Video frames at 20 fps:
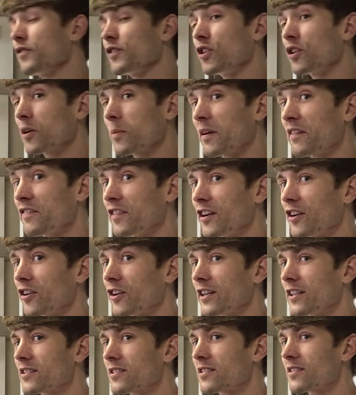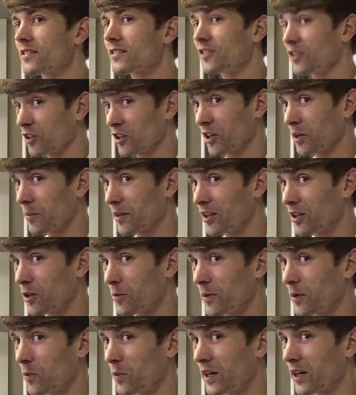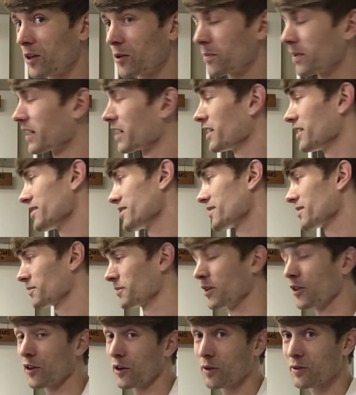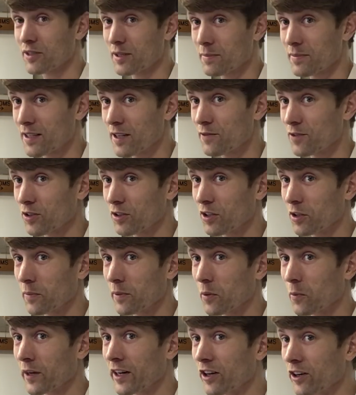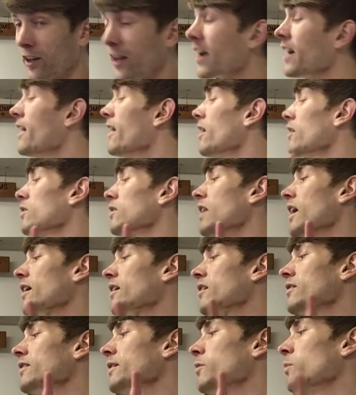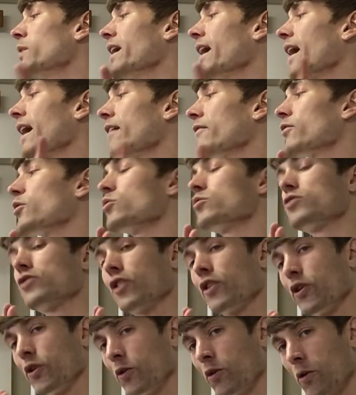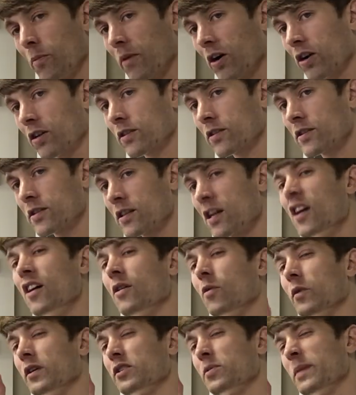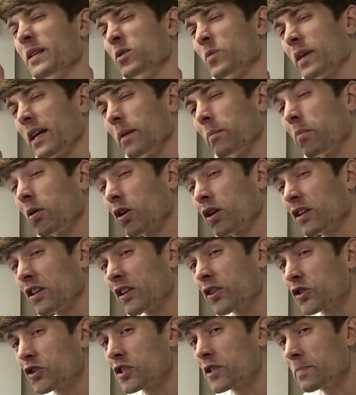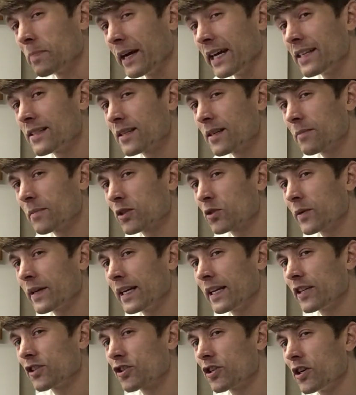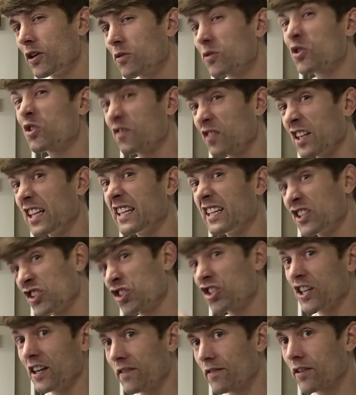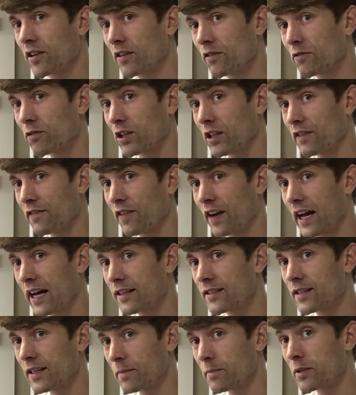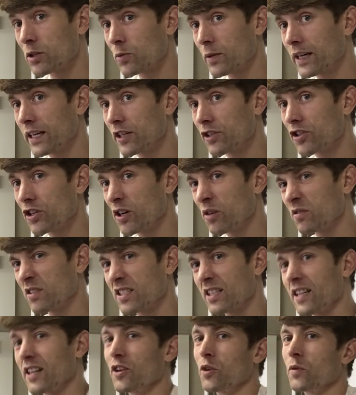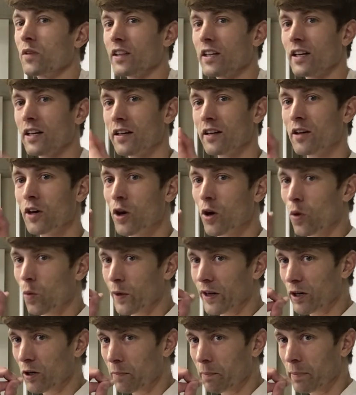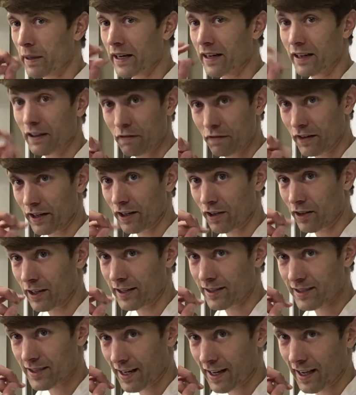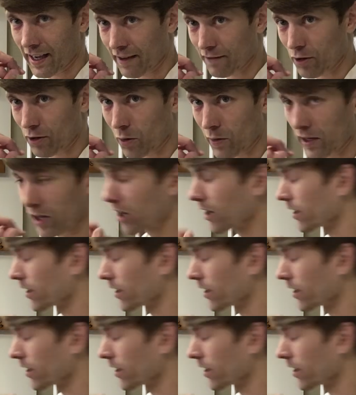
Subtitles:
you look at my fingerings, they're going to be a little bit weird because, well, the notes themselves are a little bit weird. Luckily, we have those tenuto marks, which means we can put a little space in between each note. So if you need to shift really fast in between each note instead of doing the weird bendy fingerings that I have going on